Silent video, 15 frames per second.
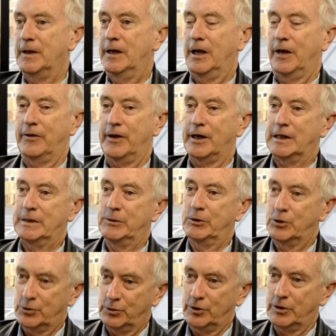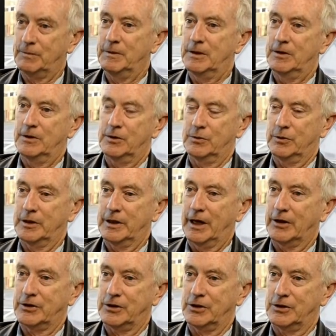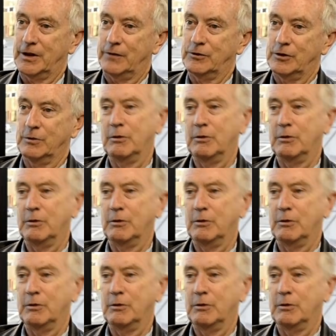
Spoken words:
and they're going to enjoy doing nasty stuff to you.